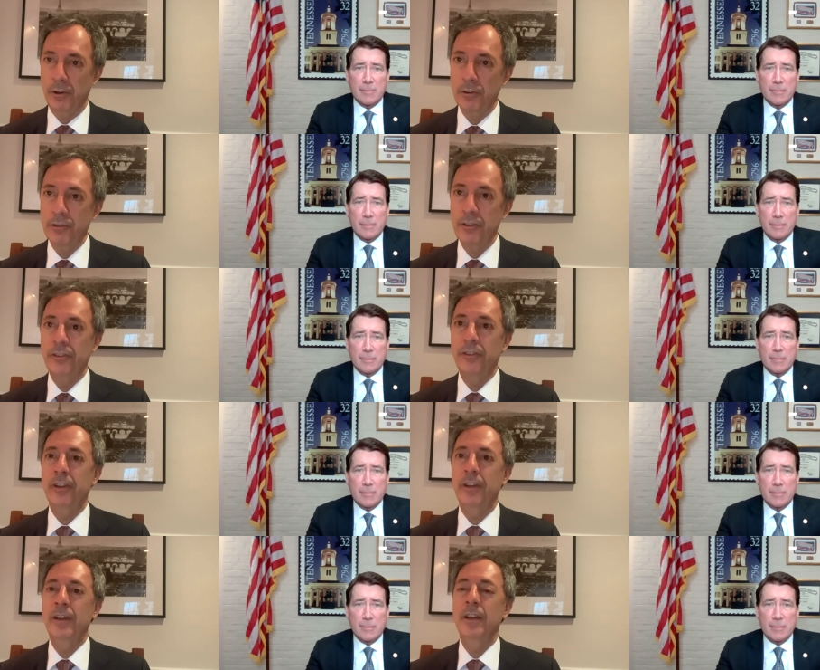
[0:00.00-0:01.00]

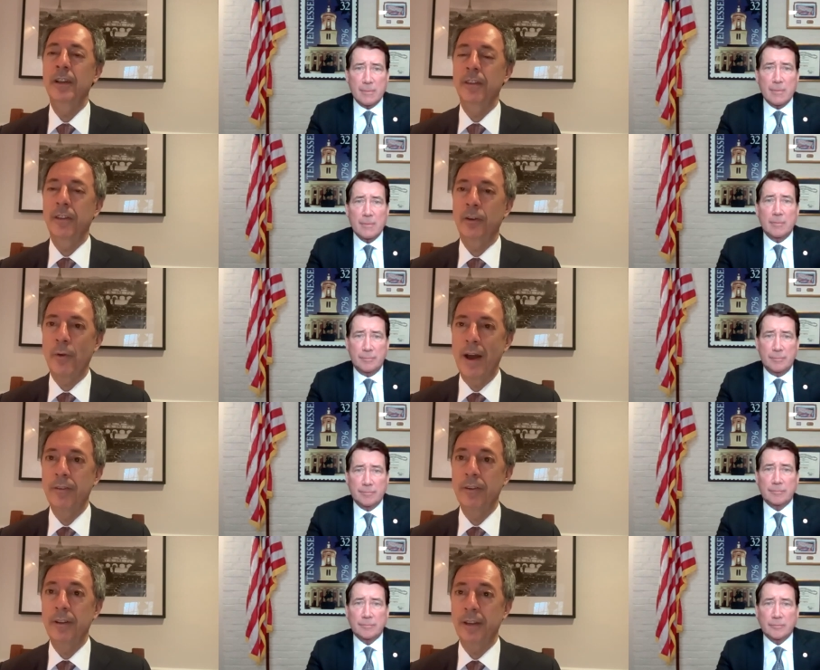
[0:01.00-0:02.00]
Speaker 1: urgency, the
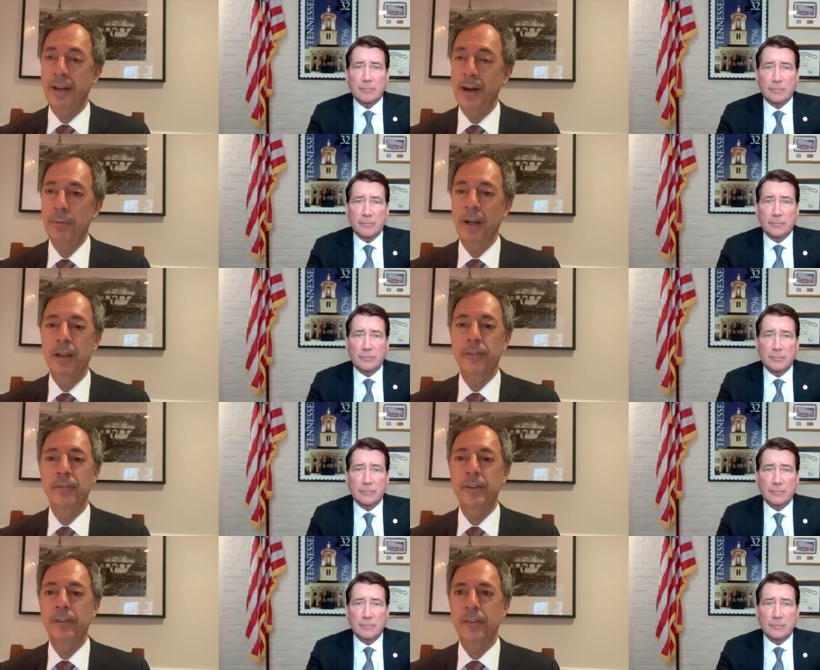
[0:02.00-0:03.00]
gravity, the
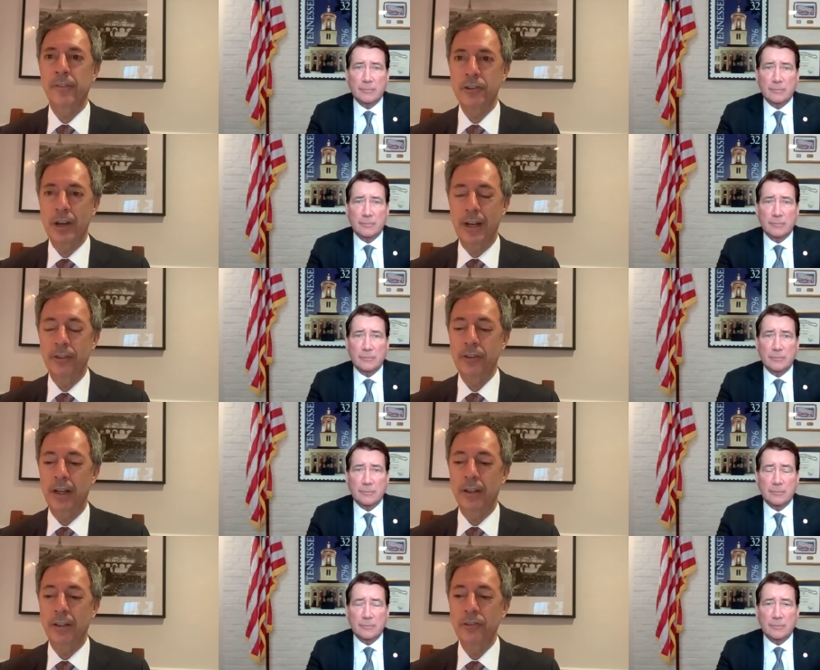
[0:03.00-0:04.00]
comprehensiveness of the China
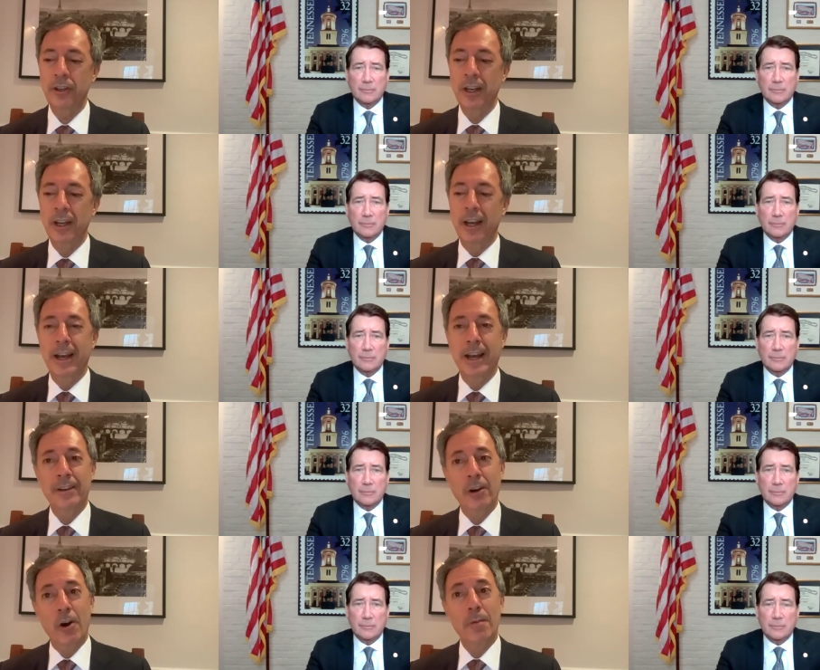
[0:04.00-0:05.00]
challenge.
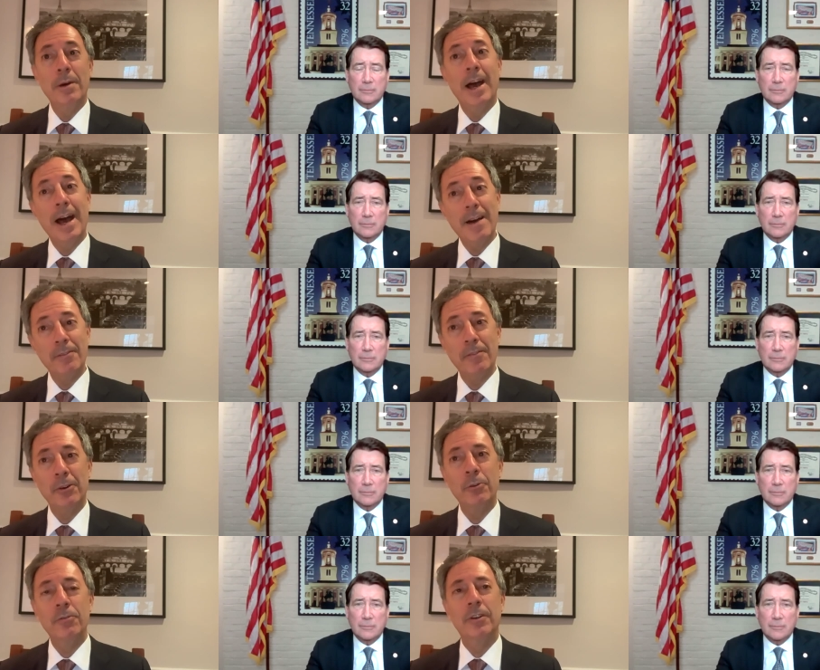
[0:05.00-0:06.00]
And on behalf of
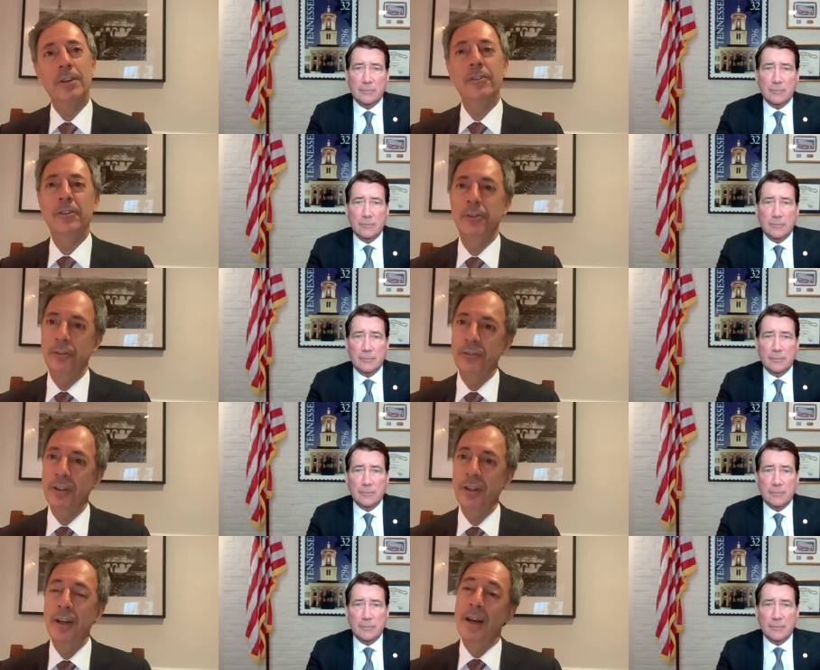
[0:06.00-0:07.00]
the Hoover Institution,
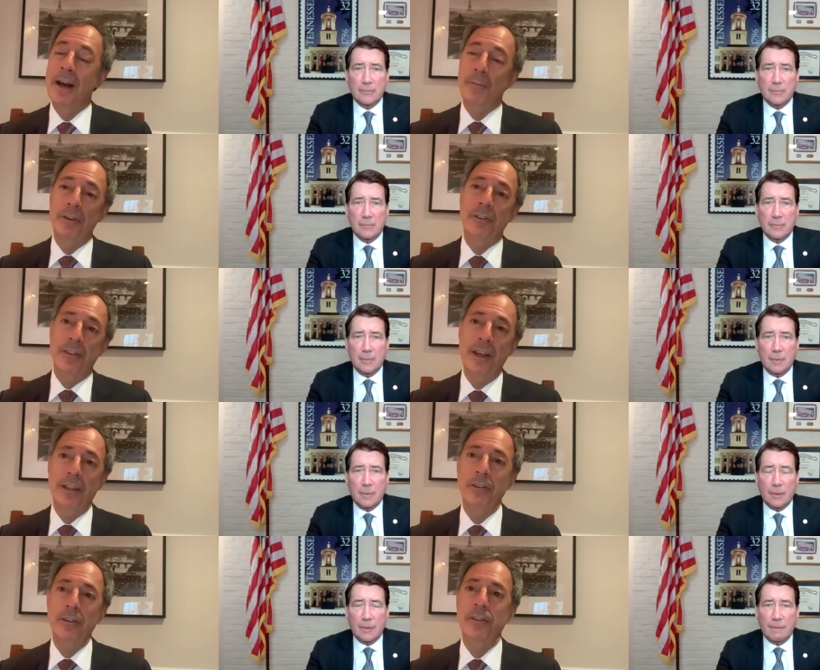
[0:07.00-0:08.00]
I'm going to say
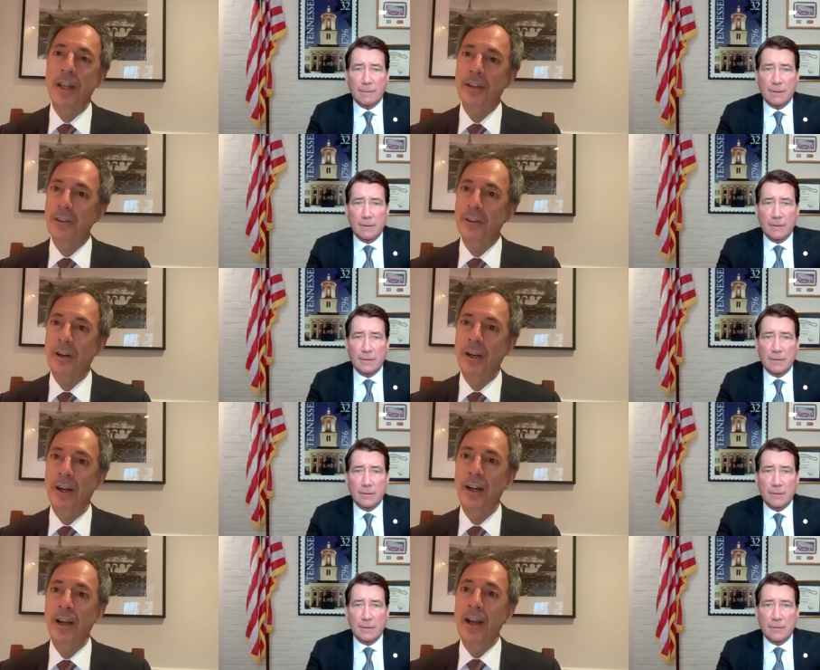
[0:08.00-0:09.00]
thank you to
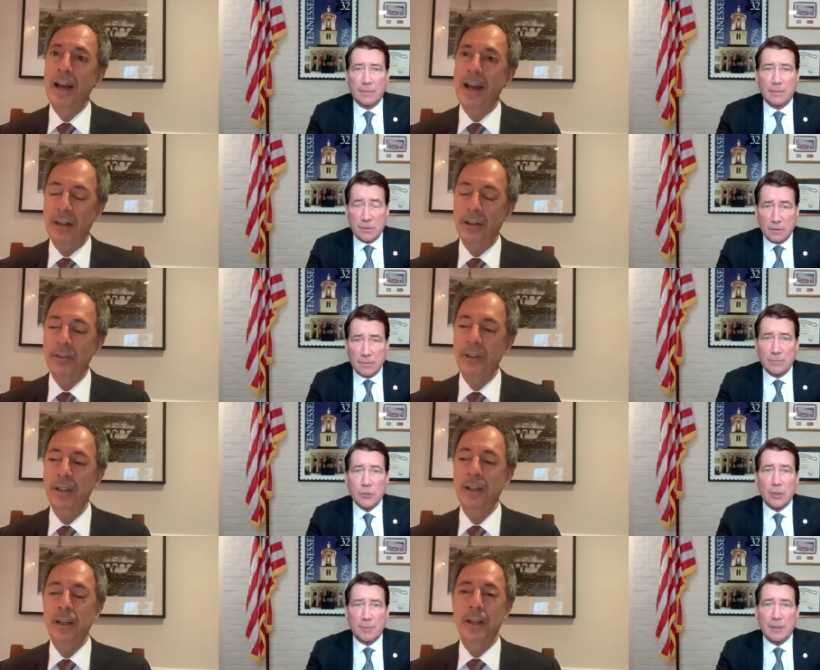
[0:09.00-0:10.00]
Senator
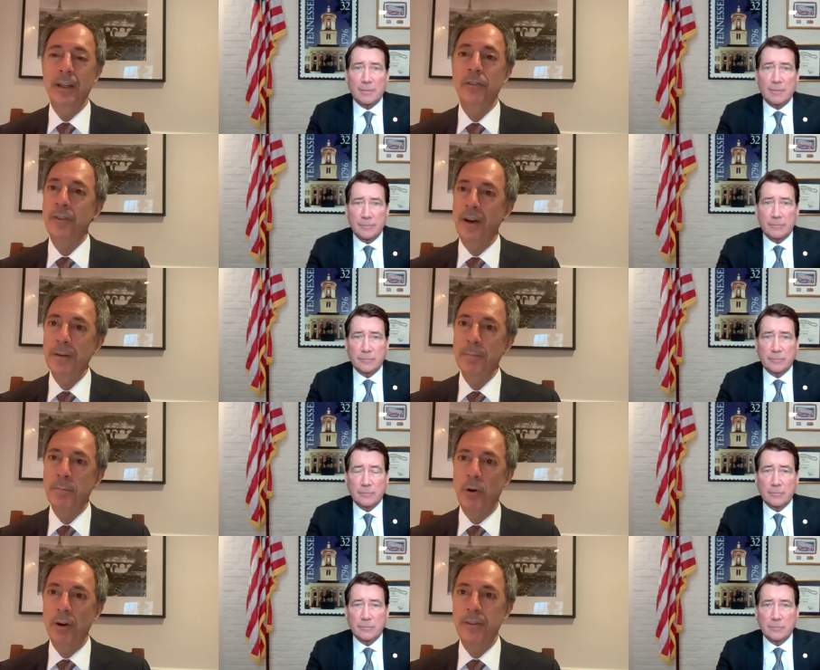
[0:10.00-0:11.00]
Hagerty. It's very
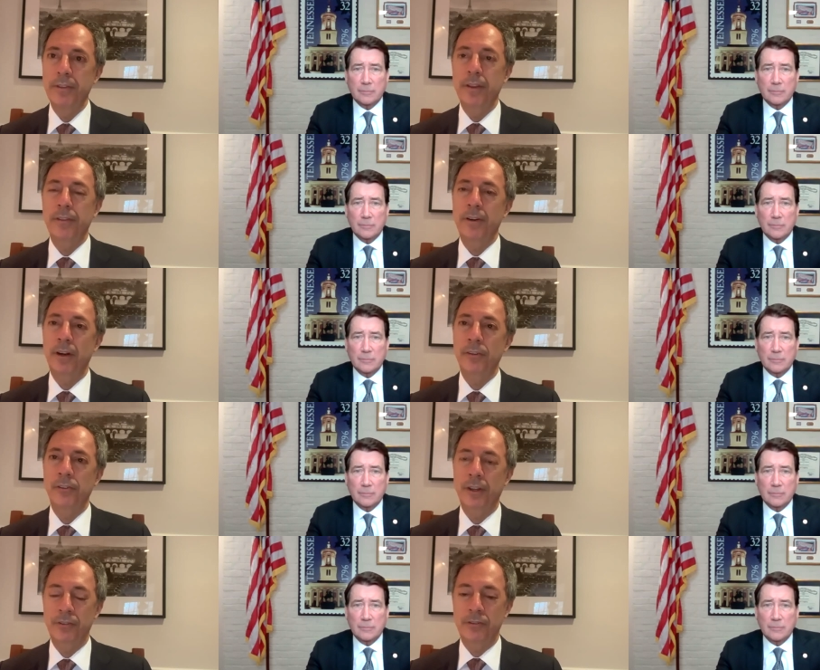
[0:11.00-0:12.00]
important that there are
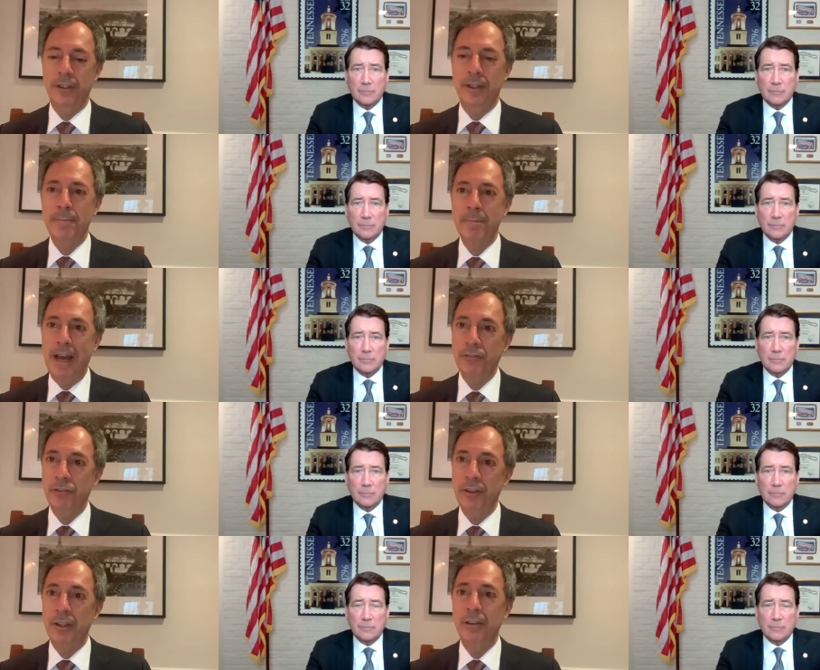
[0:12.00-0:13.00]
such
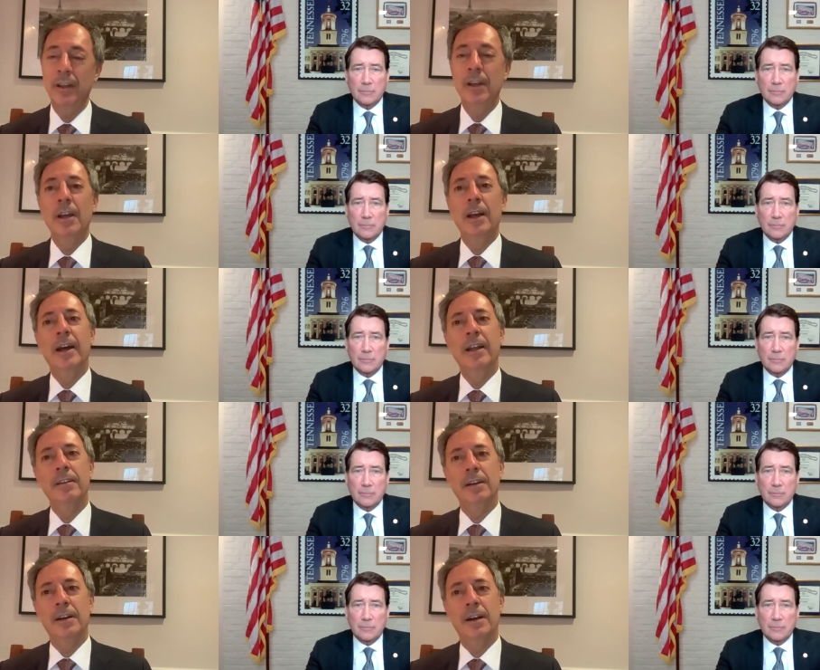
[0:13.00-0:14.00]
passionate
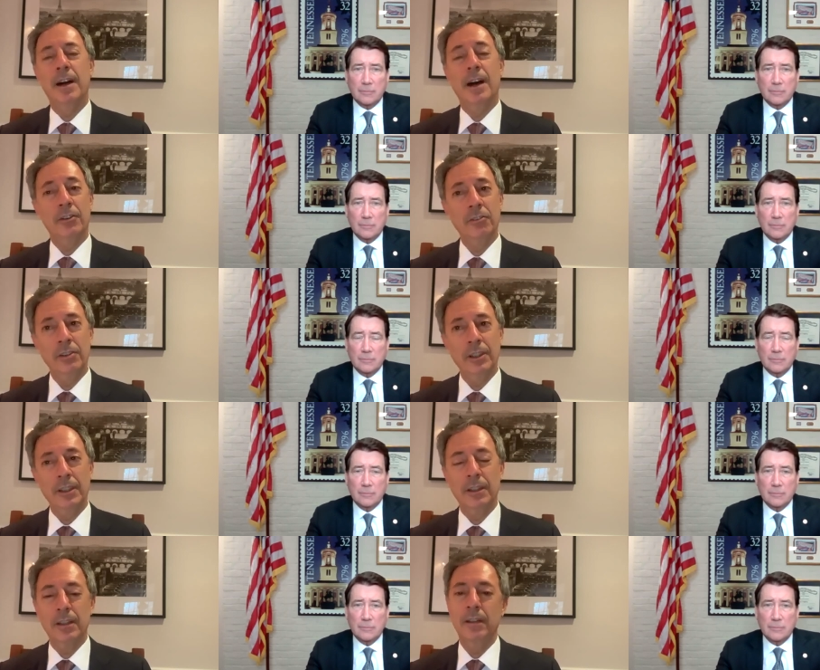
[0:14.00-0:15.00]
and
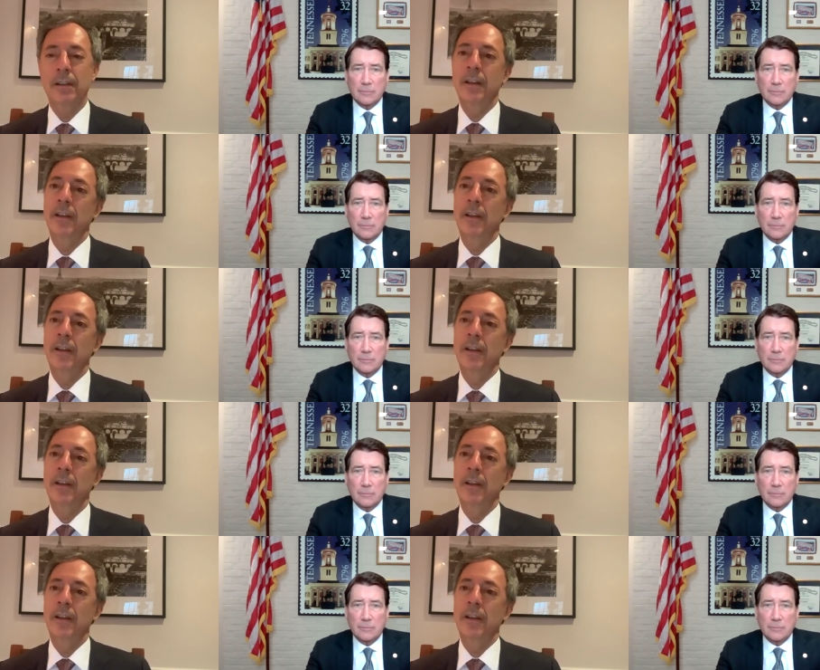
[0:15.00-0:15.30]
articulate